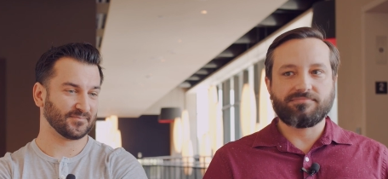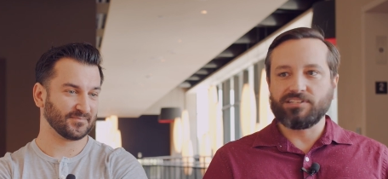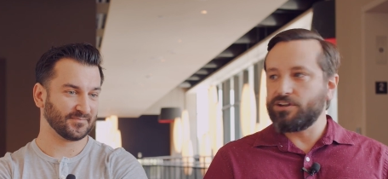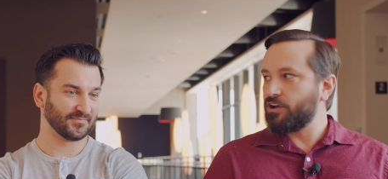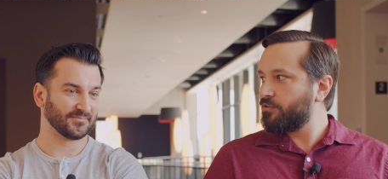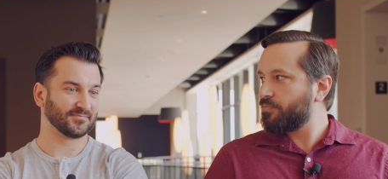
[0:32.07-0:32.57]

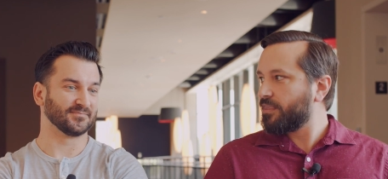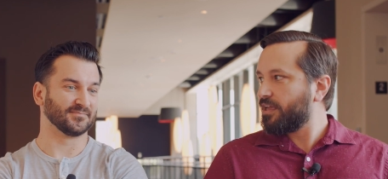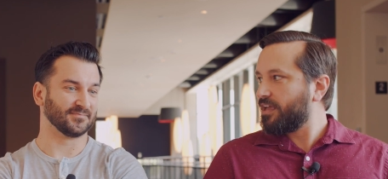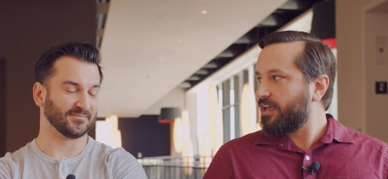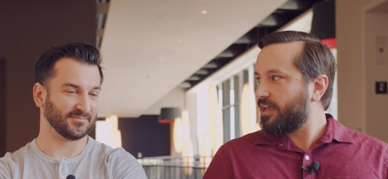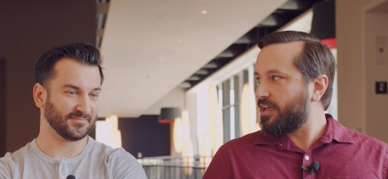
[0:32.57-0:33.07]
Speaker 1: you know?
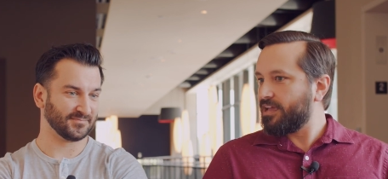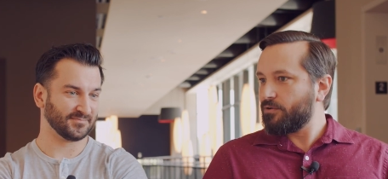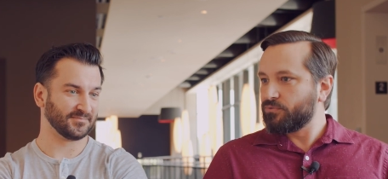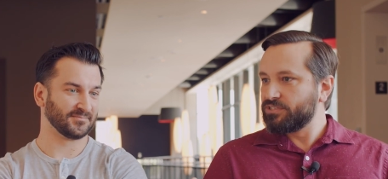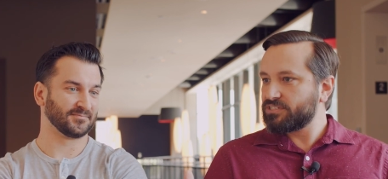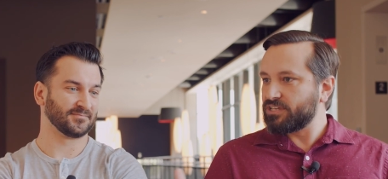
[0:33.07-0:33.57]
Mm-hmm.
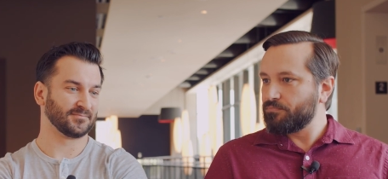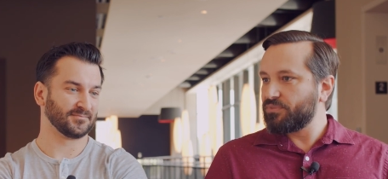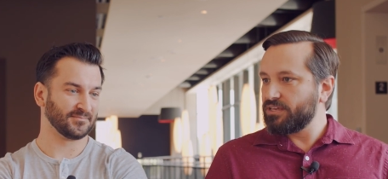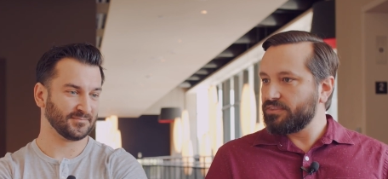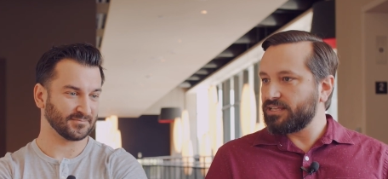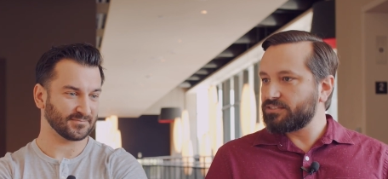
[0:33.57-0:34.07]
It was
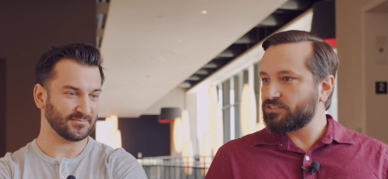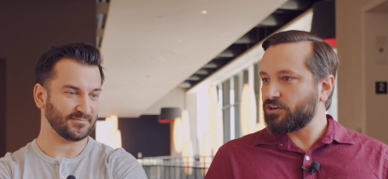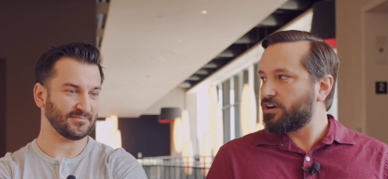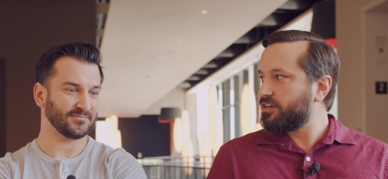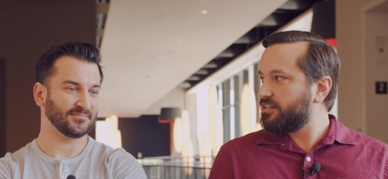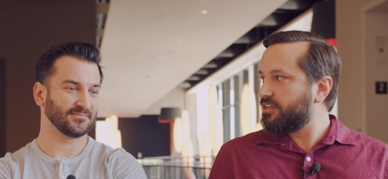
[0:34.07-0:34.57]
something that
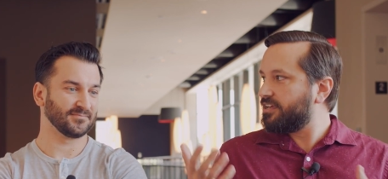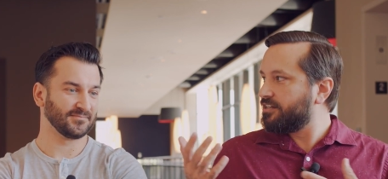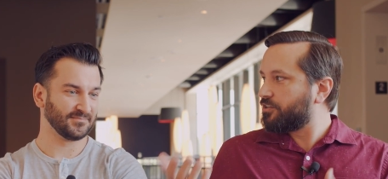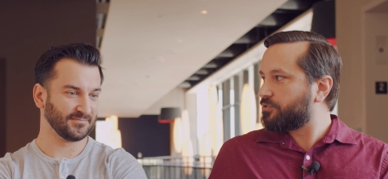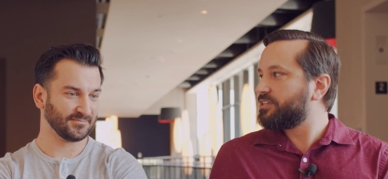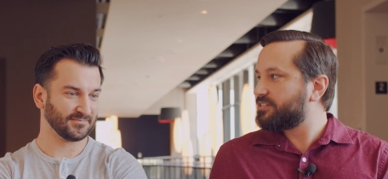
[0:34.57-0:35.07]
started
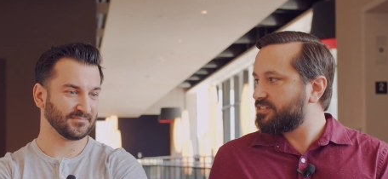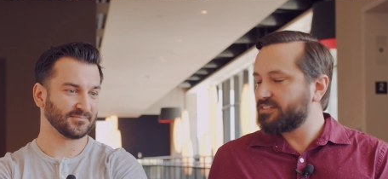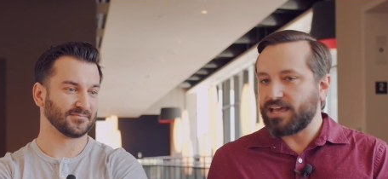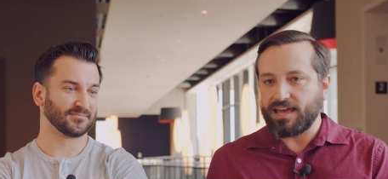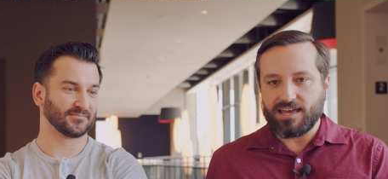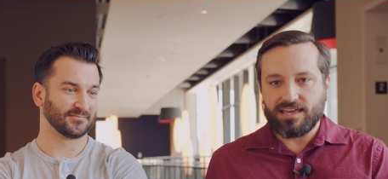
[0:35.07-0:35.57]
in
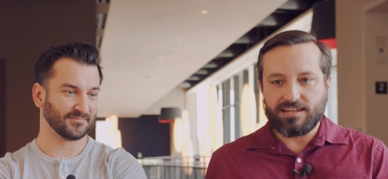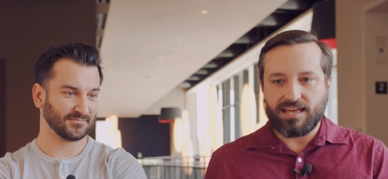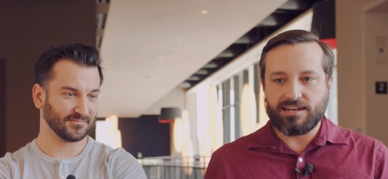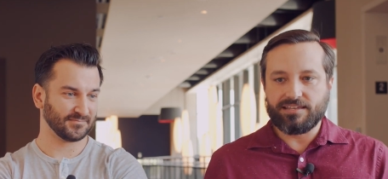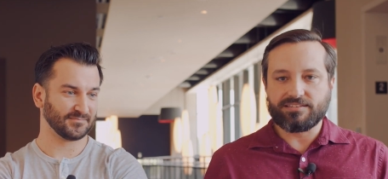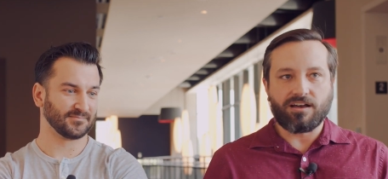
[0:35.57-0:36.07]
Chris's head
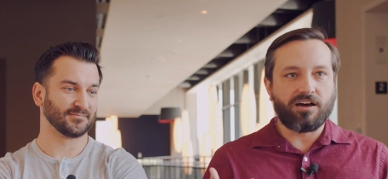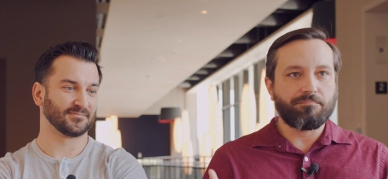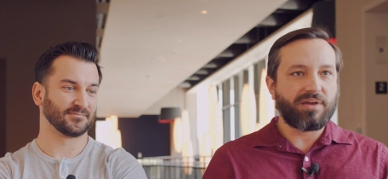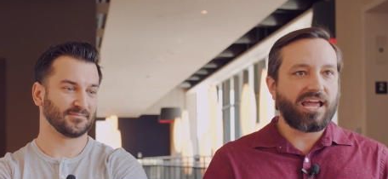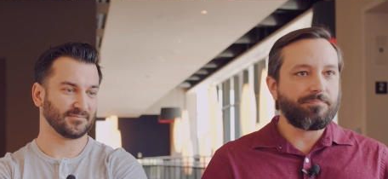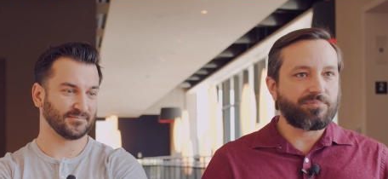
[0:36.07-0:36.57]
and it's on
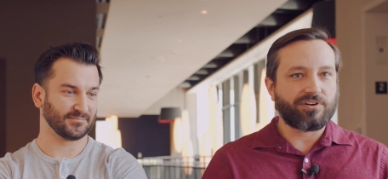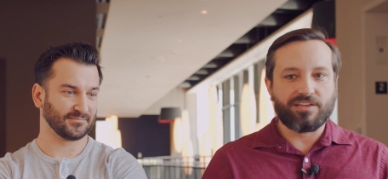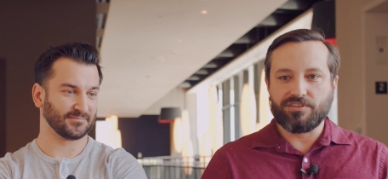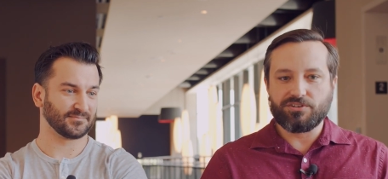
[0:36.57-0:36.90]
paper and